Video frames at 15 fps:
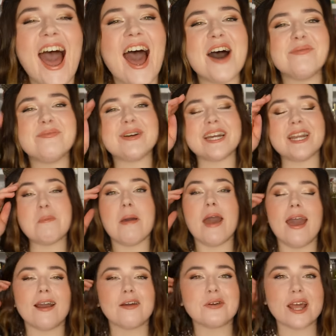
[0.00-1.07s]
And um, we're gonna
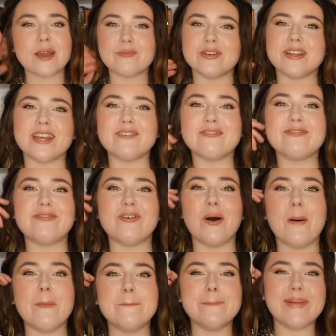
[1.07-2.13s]
pick what I'm reading
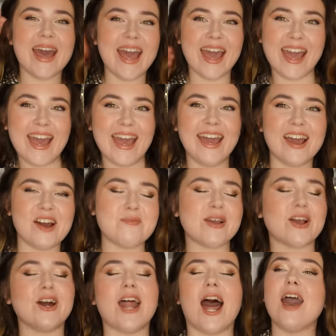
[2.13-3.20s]
for May. Oh my
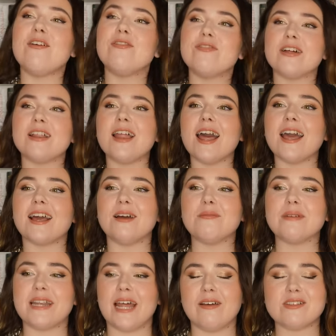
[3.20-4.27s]
god, I feel like
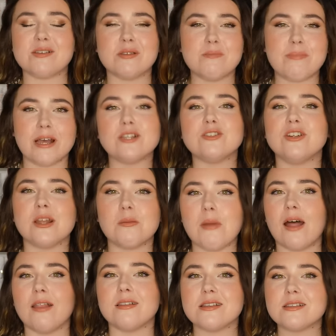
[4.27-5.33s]
I'm gonna have some of the best reading
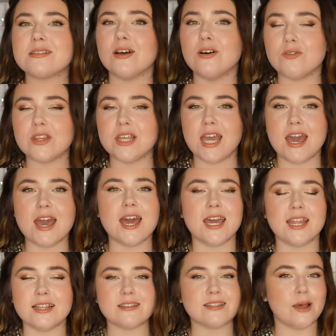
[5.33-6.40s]
months of the year
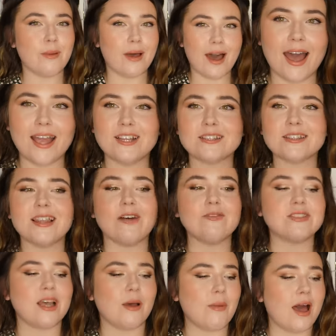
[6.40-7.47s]
in the summer. I just love
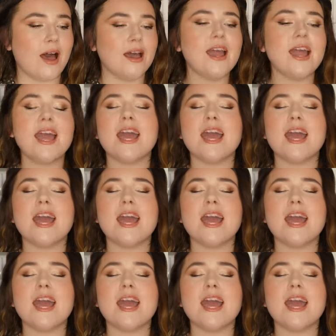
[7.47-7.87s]
summer.